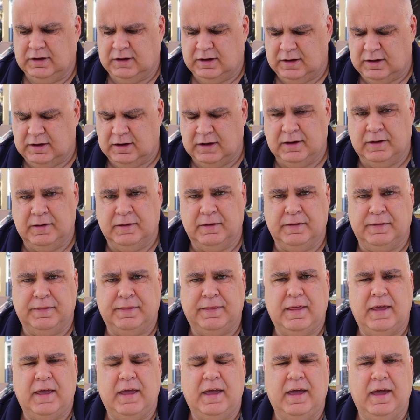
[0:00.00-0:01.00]

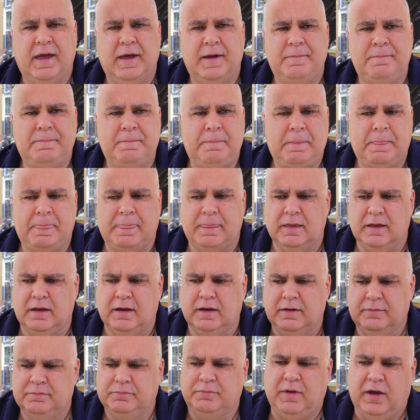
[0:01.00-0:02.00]
I
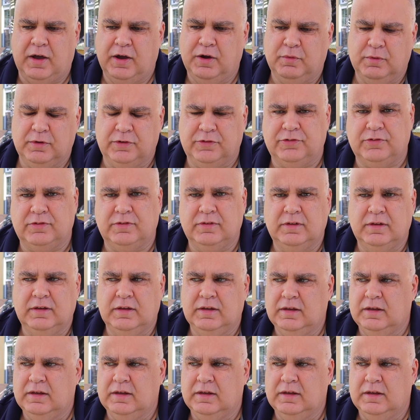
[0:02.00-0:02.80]
always